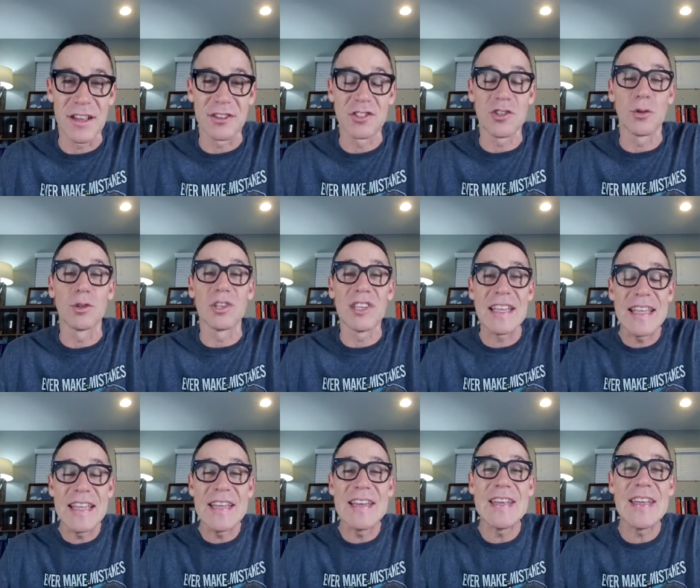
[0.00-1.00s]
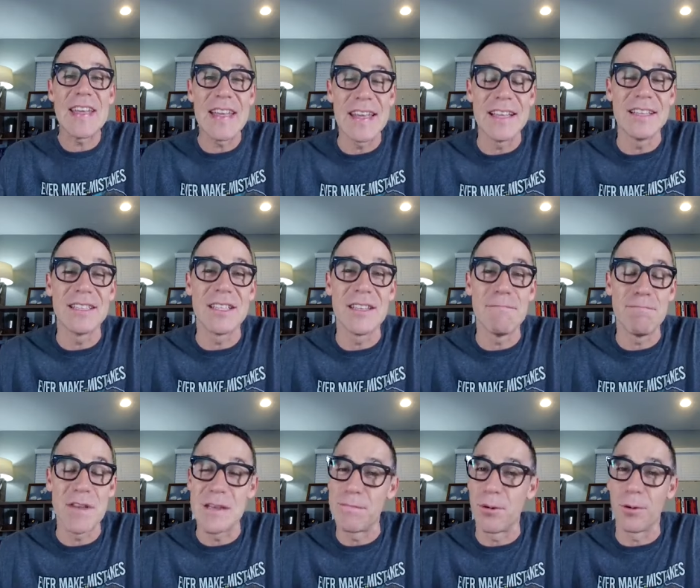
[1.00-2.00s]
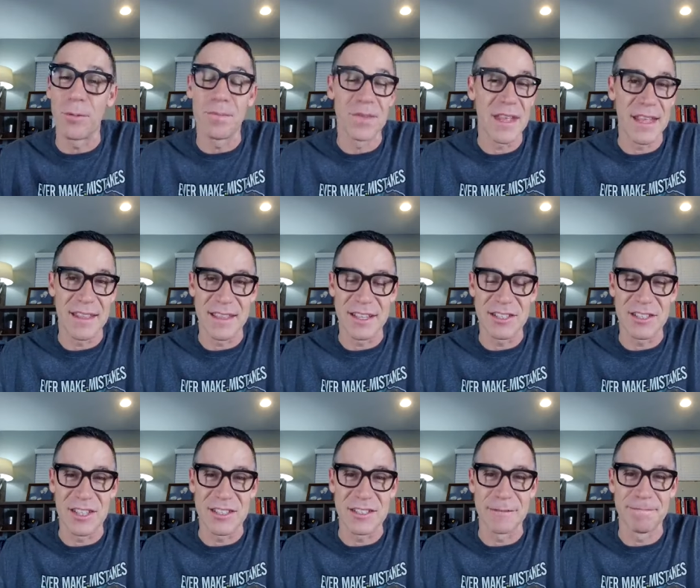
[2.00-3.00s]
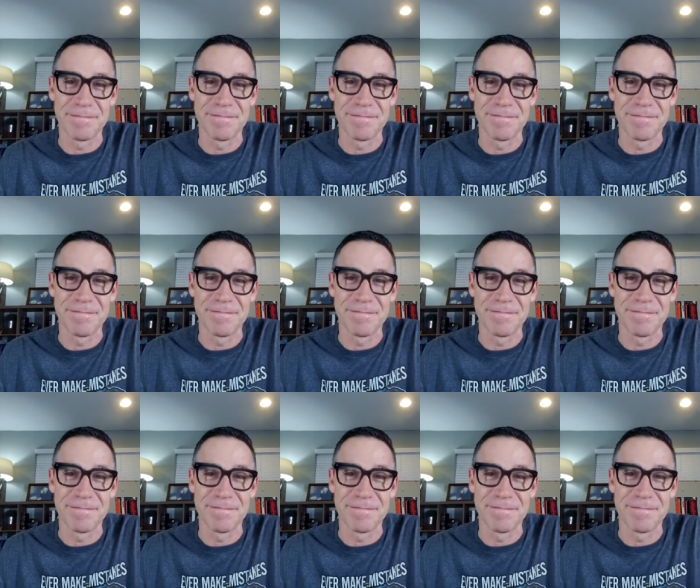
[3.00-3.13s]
So lean into the people in this season.